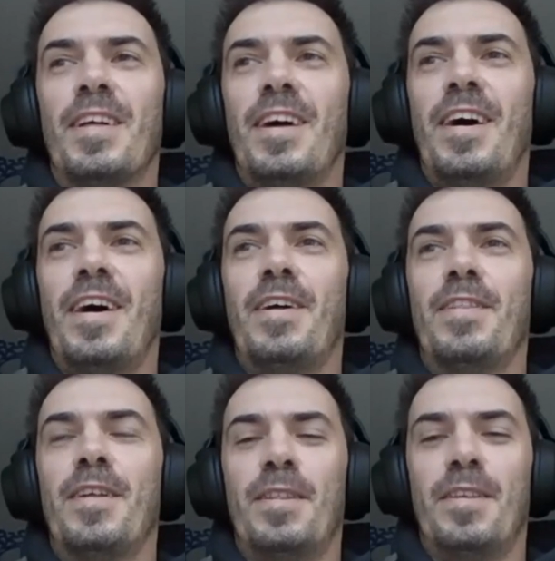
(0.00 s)

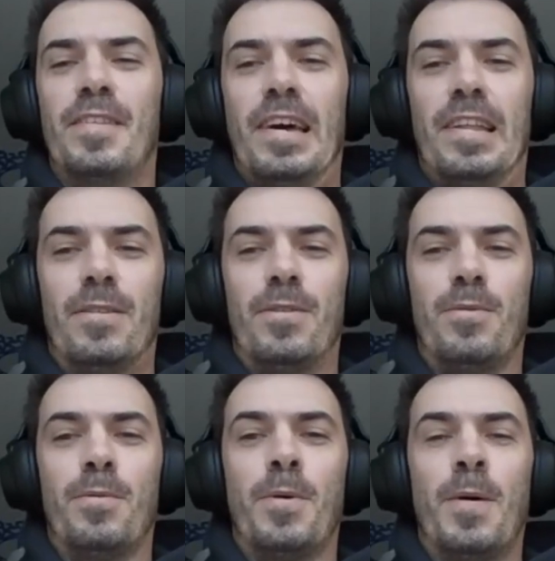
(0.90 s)
and I decided
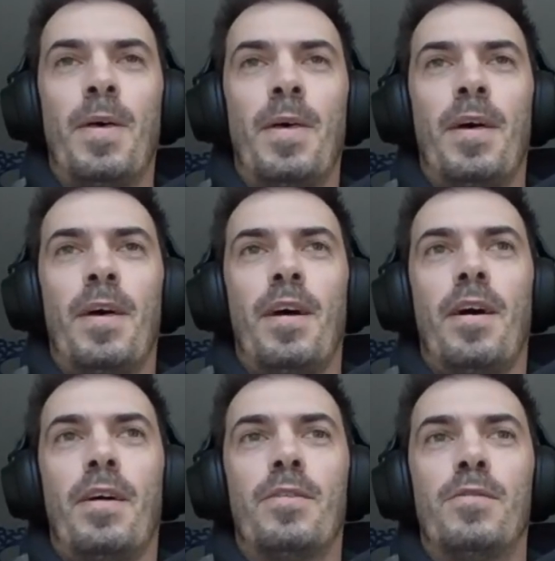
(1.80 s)
to
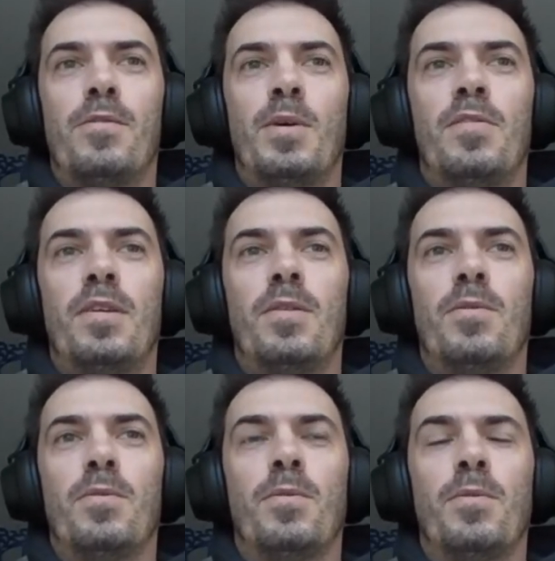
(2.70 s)
switch
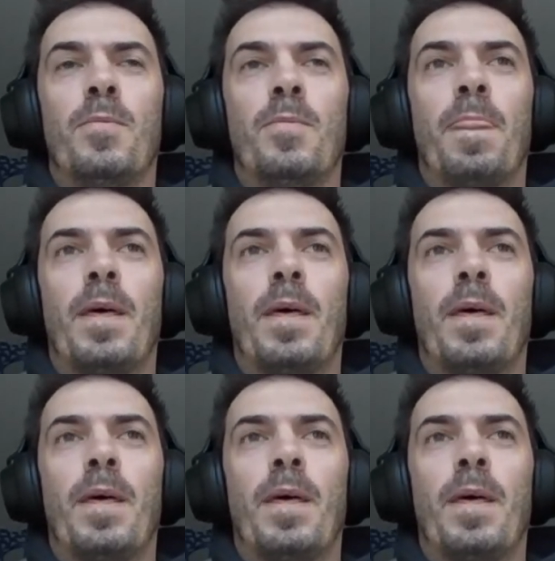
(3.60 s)
into